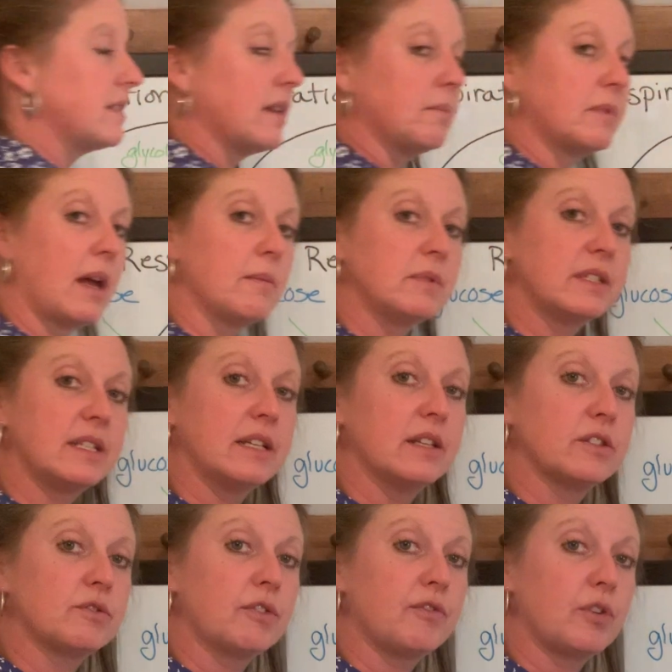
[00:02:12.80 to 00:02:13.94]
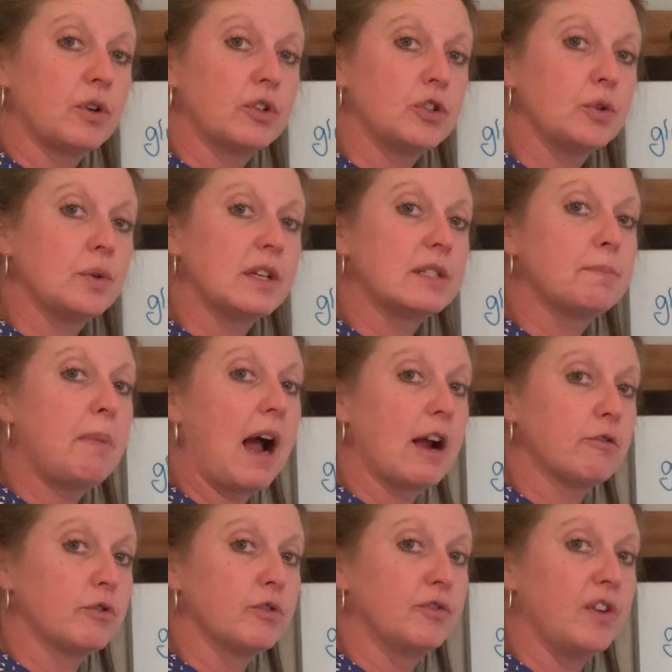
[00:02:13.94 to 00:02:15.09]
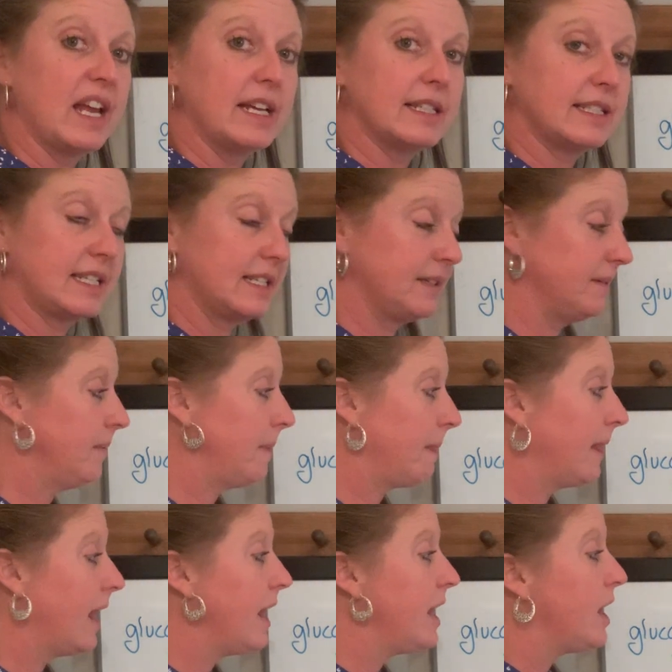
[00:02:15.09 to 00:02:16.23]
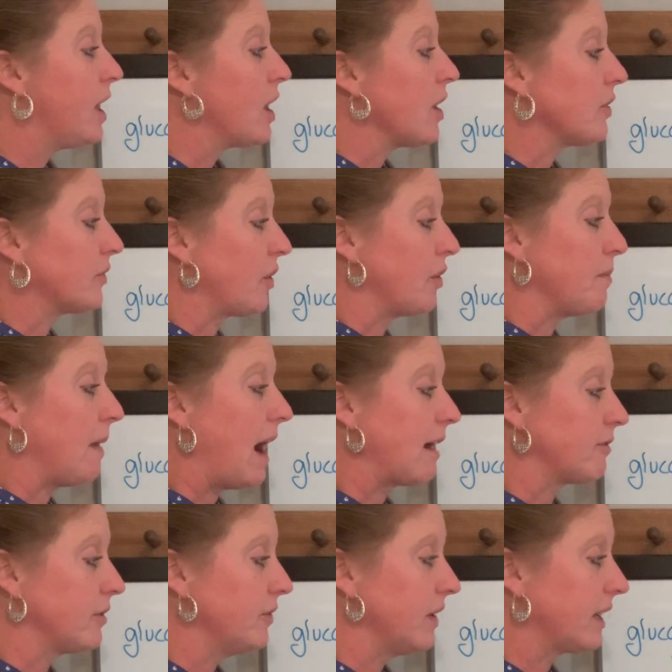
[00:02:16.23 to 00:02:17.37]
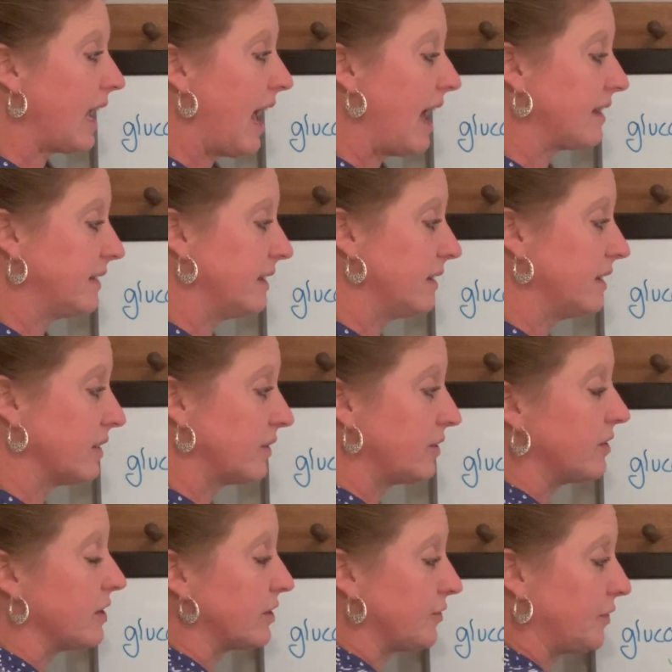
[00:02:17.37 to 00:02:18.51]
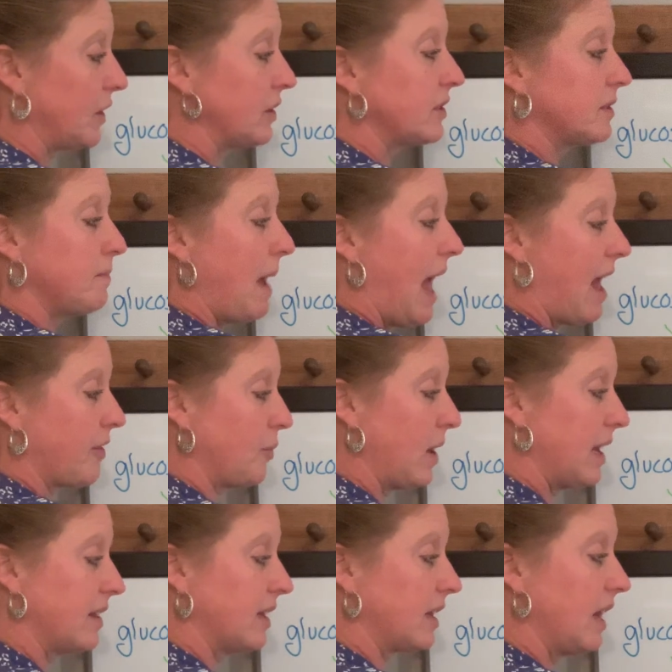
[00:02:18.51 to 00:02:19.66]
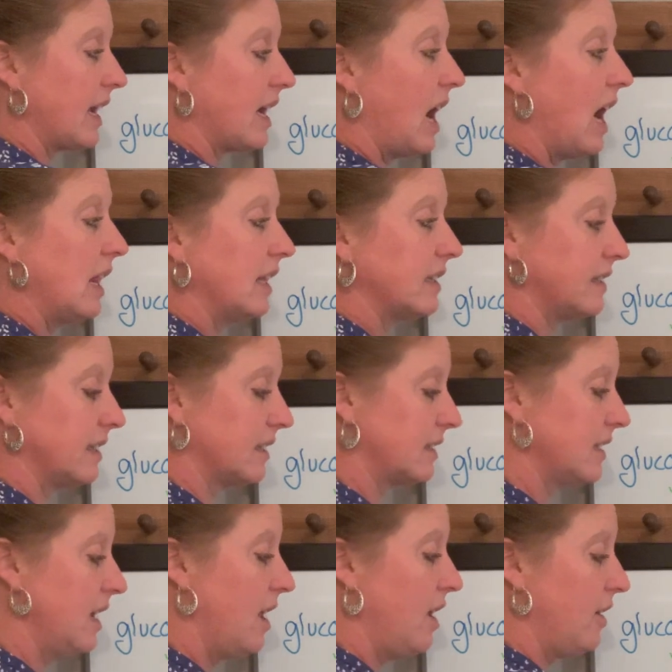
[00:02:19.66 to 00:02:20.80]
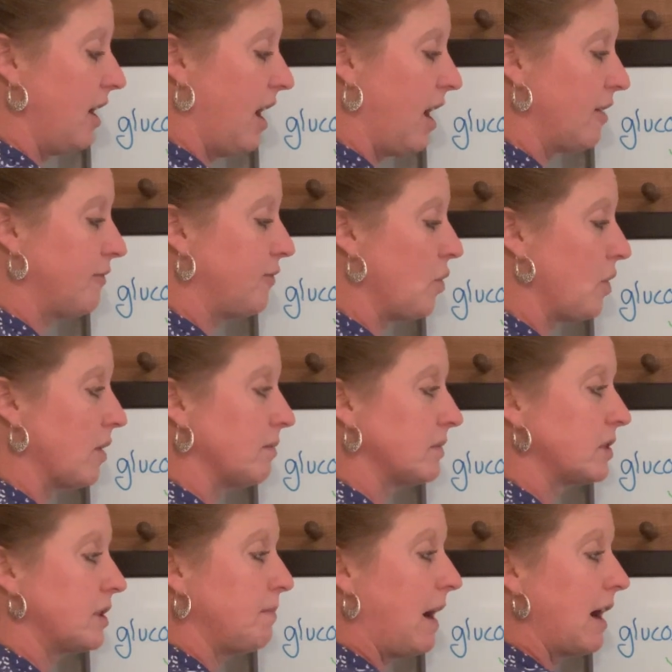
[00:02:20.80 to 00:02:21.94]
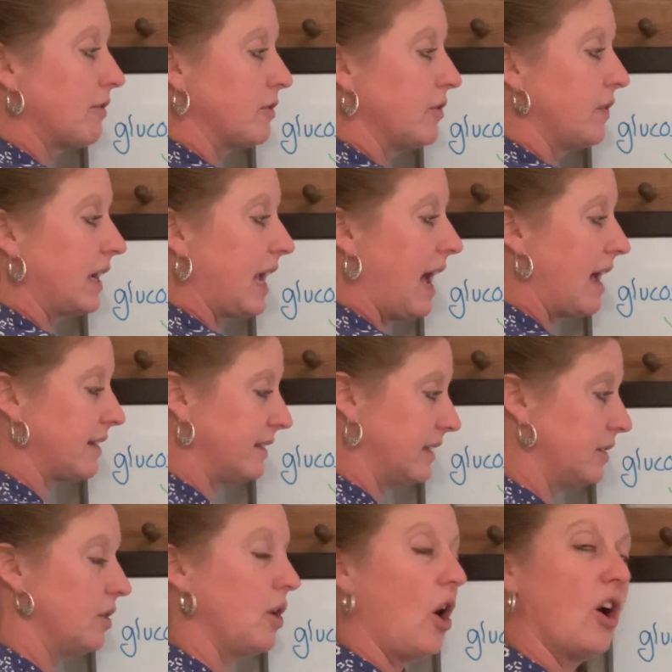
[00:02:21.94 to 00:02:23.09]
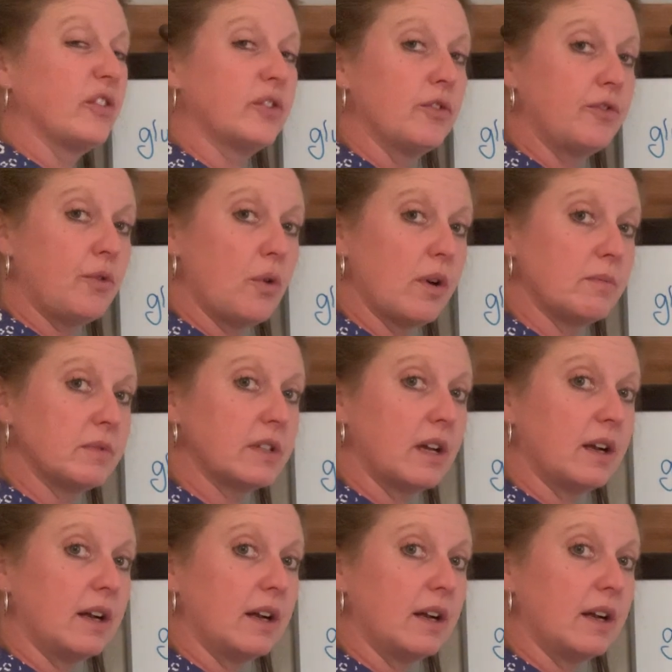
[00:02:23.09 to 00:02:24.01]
sometimes see this referred to as pyruvate. So the pyruvic acid, this first pathway, the glycolysis, forms pyruvic acid, also forms